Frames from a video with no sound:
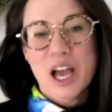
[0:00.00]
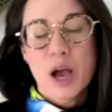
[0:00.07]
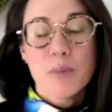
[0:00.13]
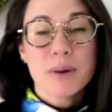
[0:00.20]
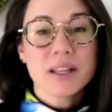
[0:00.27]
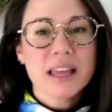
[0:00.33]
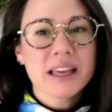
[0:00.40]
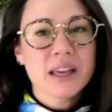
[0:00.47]

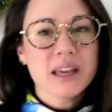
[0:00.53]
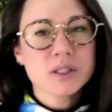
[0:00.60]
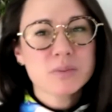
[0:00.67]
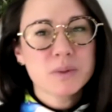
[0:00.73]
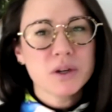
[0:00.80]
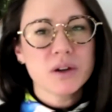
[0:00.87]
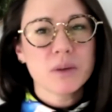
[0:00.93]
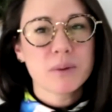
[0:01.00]
But like it was
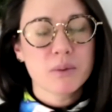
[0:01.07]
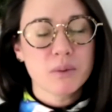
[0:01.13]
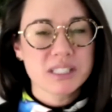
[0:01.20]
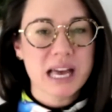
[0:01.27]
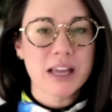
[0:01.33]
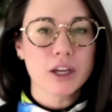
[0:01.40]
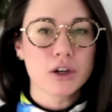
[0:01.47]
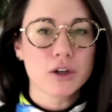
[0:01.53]
beautiful. But was
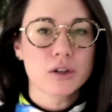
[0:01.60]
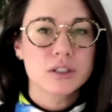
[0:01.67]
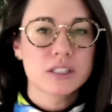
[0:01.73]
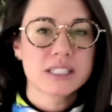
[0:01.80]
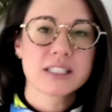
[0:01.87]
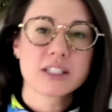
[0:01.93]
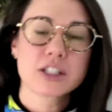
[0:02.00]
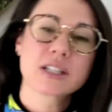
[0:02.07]
that your
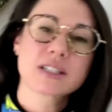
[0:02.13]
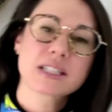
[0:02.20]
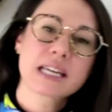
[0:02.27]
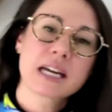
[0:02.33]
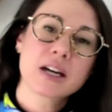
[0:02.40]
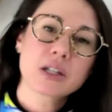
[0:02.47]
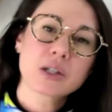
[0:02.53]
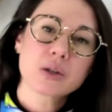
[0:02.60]
decision as a
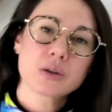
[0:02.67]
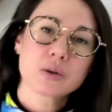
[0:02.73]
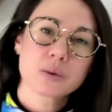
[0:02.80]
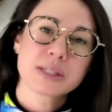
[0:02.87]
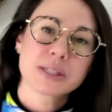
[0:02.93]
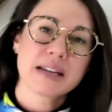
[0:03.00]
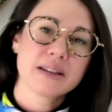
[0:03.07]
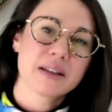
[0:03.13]
character, or was
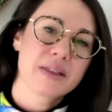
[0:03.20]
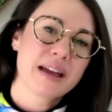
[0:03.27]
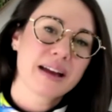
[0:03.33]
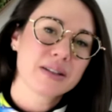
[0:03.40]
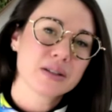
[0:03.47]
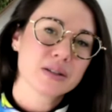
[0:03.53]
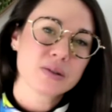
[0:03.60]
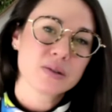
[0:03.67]
that
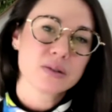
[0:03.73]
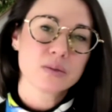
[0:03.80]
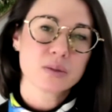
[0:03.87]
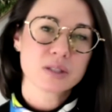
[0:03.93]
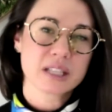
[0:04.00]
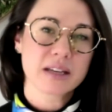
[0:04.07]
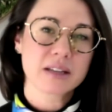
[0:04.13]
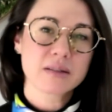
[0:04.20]
Nathaniel was
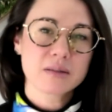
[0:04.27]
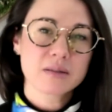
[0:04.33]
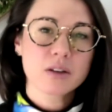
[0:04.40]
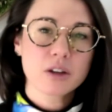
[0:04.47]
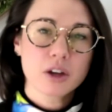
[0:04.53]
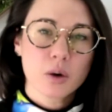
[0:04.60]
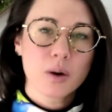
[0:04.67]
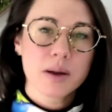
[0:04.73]
like,
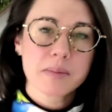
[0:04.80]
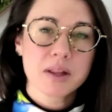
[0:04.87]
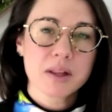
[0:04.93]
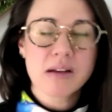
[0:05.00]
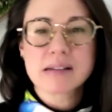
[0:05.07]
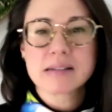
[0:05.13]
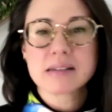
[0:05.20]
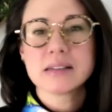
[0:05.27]
you're going
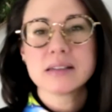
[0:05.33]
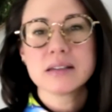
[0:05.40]
blonde?